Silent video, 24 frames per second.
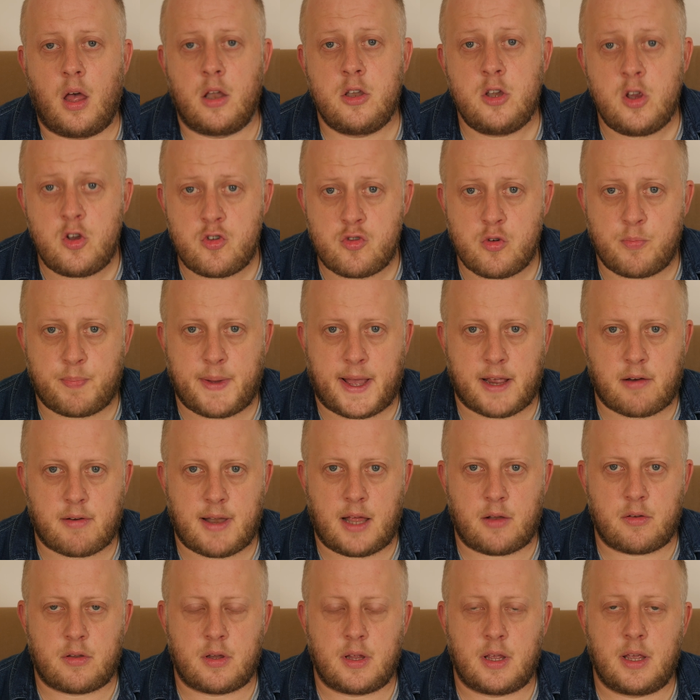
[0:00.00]
A neutral
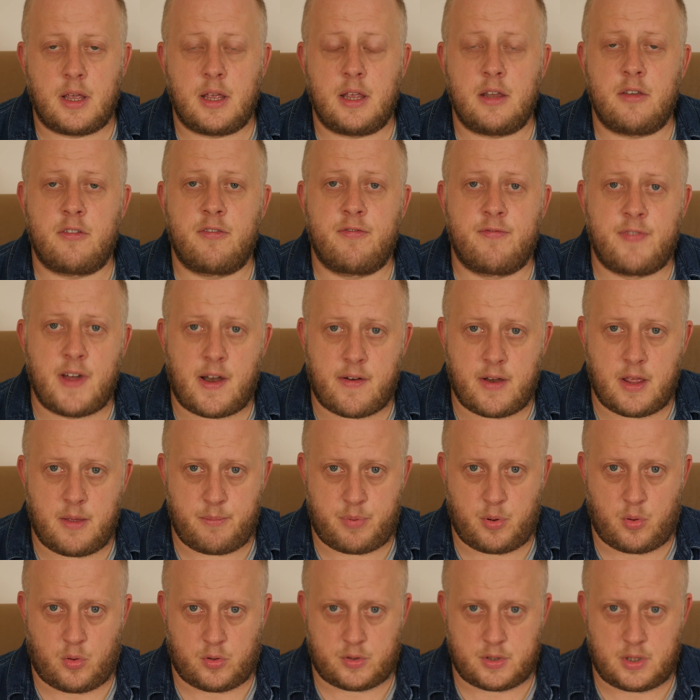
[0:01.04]
background is very
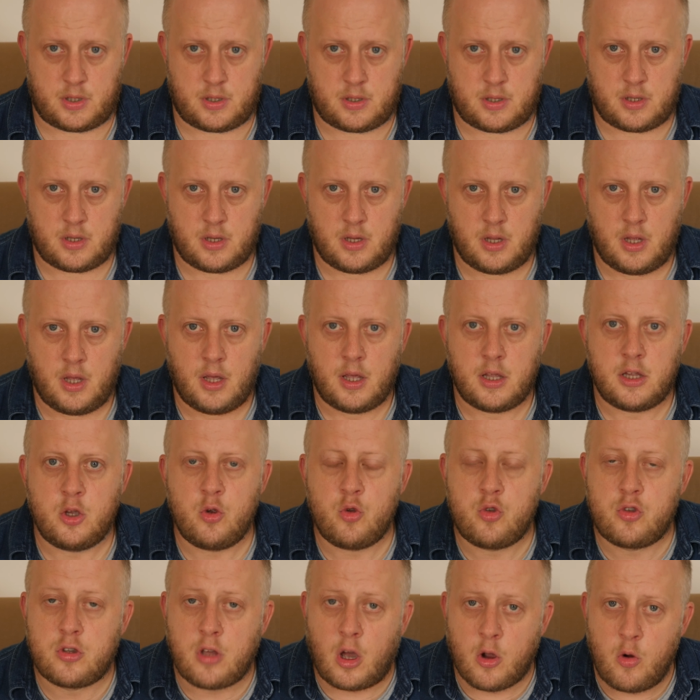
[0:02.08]
important.
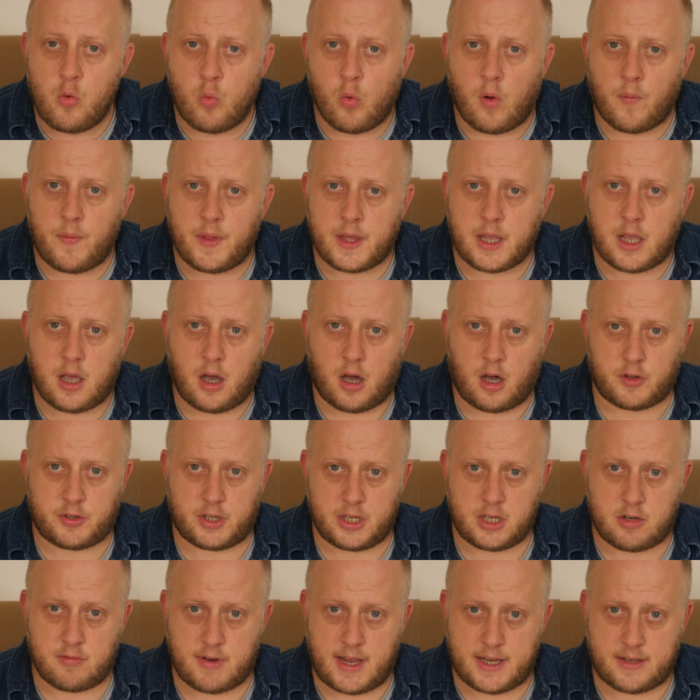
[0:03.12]
You don't want the
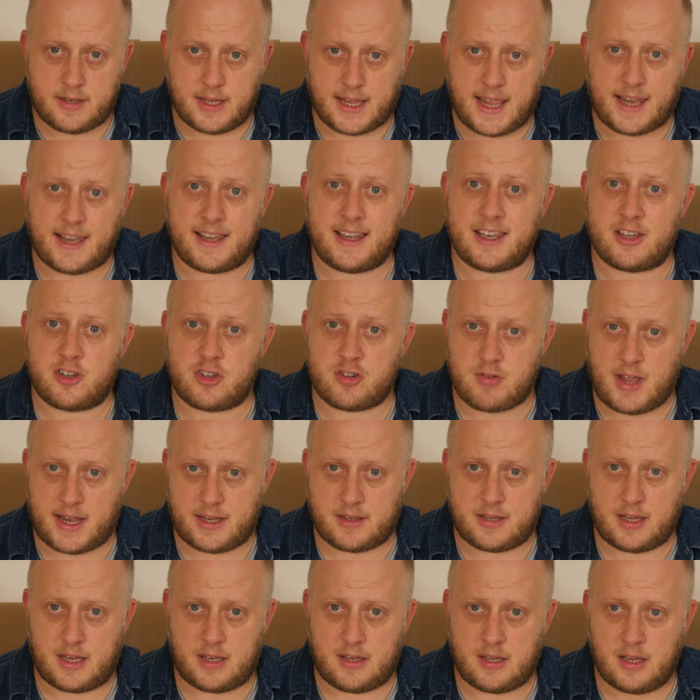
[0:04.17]
casting director getting
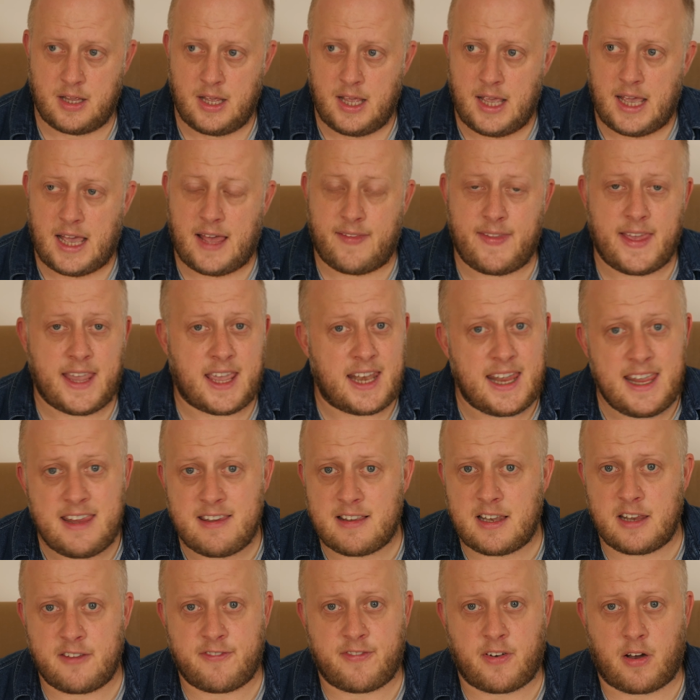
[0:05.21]
distracted, and they could
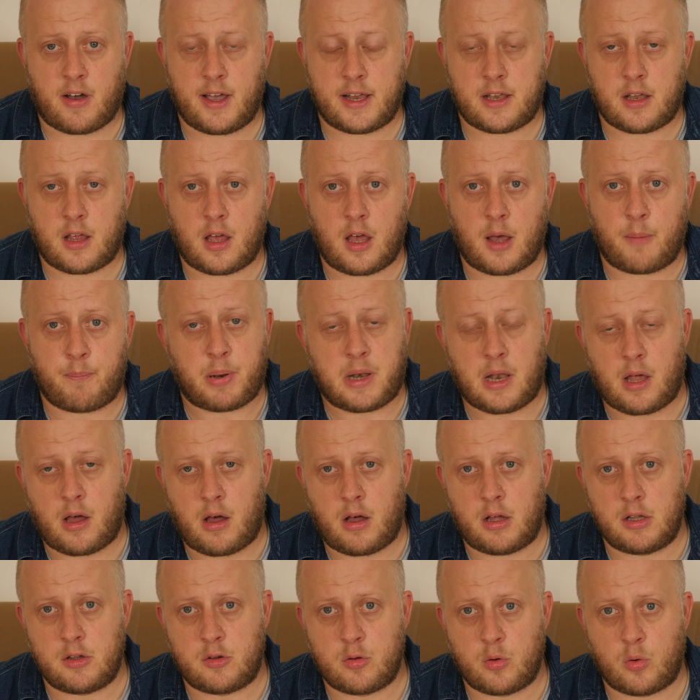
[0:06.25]
easily find a
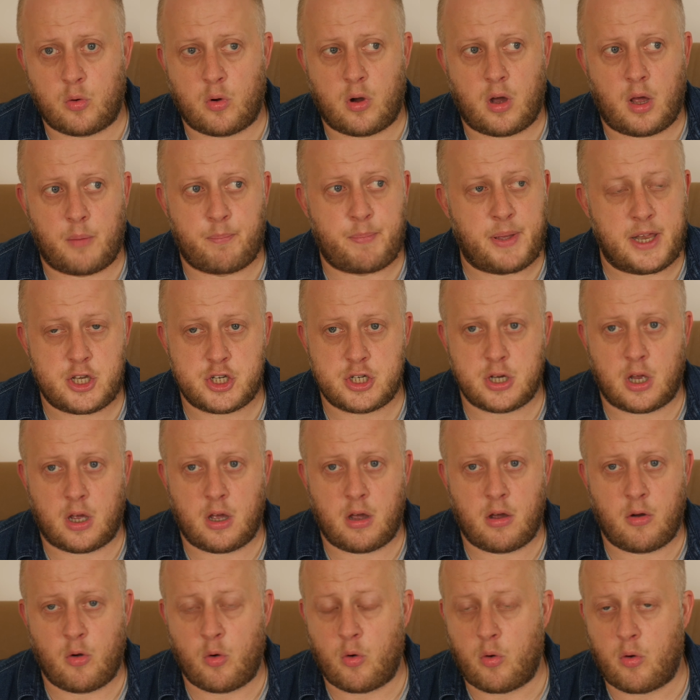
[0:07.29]
plant or a
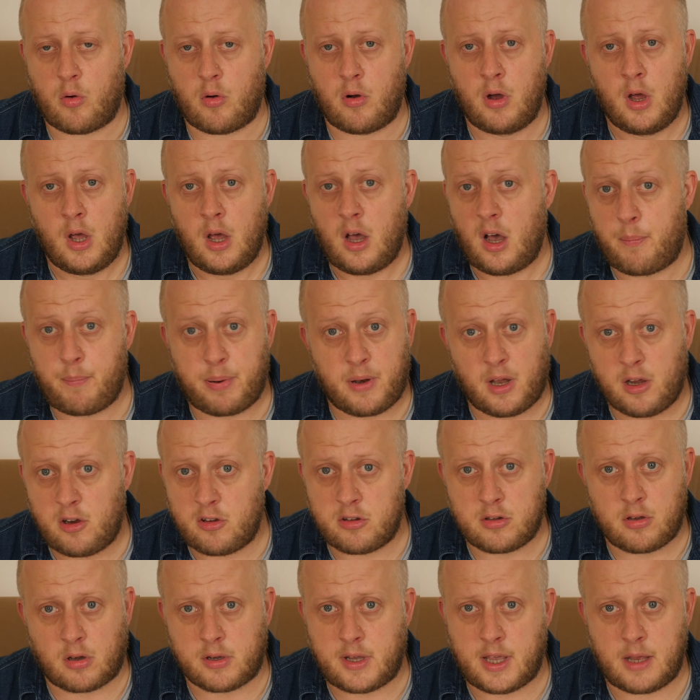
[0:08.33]
picture or a plug
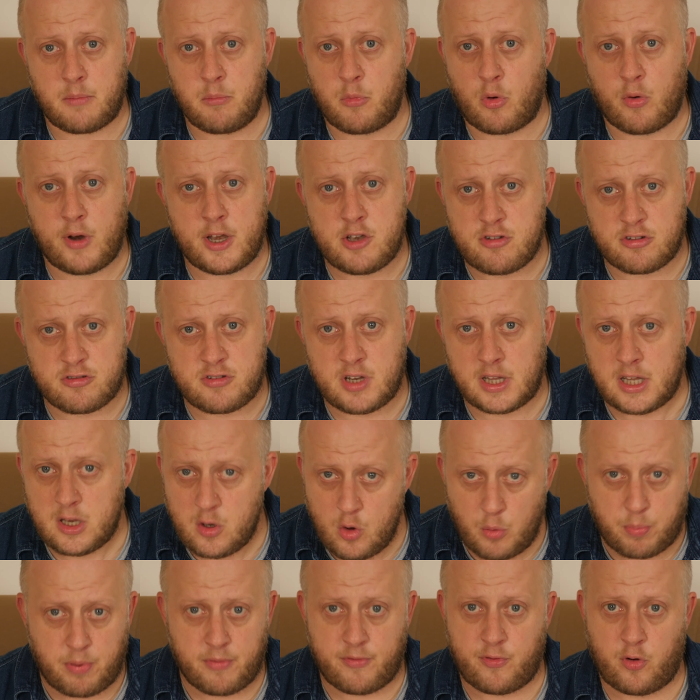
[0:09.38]
socket more interesting than
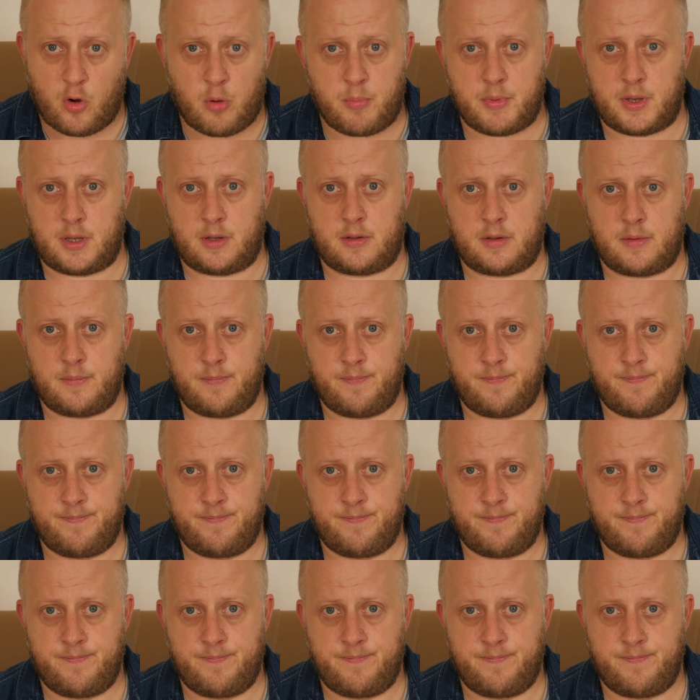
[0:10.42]
your performance.